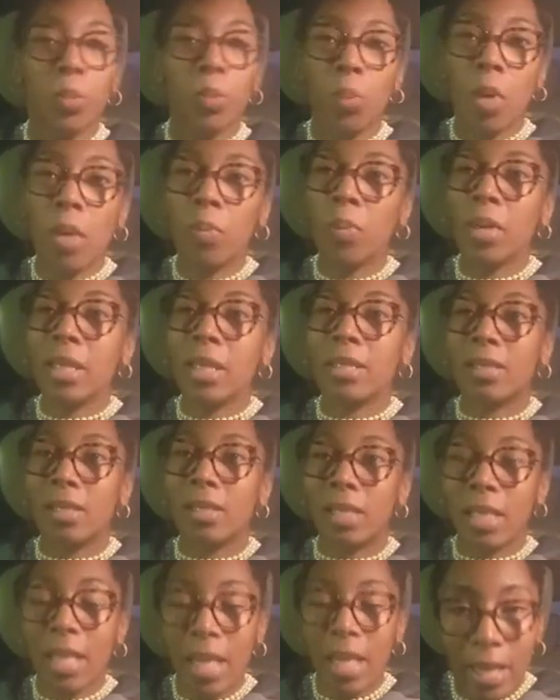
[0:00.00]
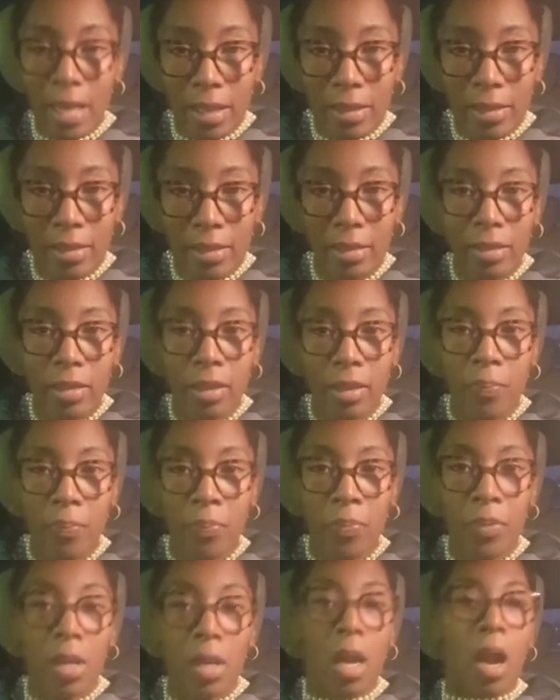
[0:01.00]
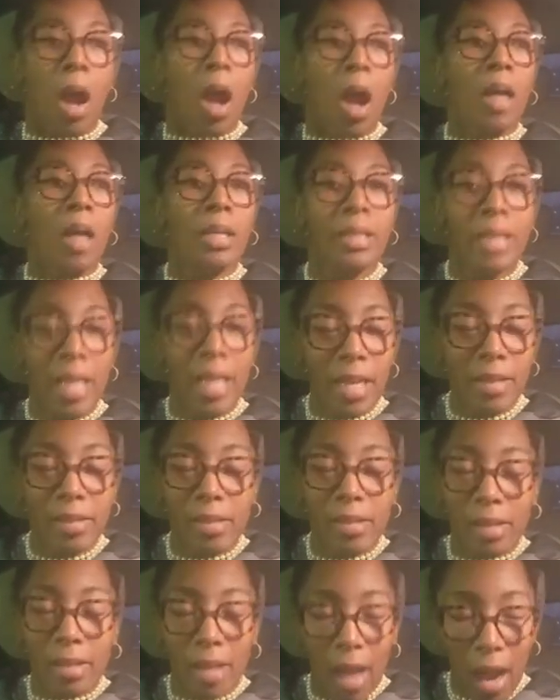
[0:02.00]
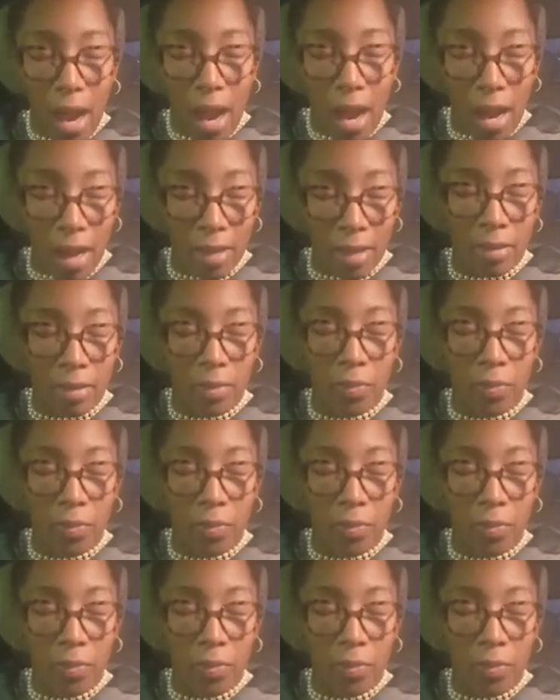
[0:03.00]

when we sin against God.